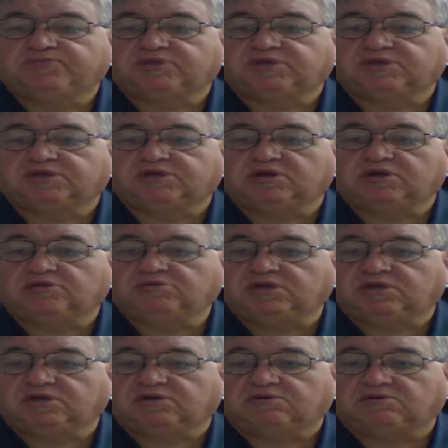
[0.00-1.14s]
to go to
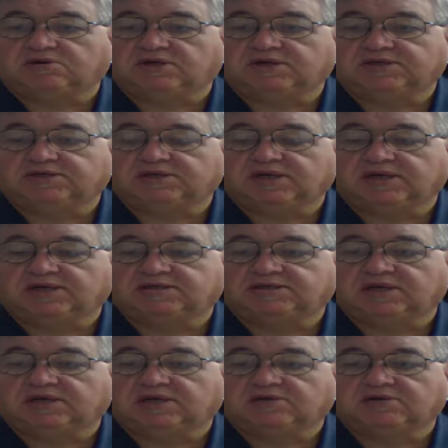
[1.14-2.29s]
the Lord and
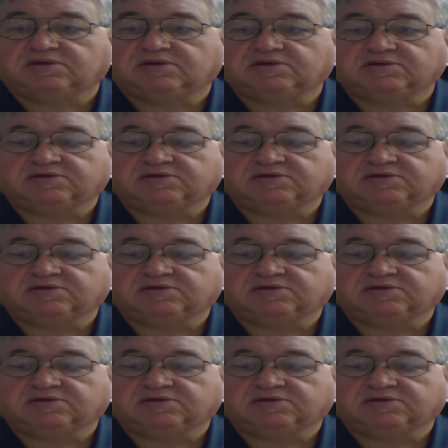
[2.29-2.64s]
say, look,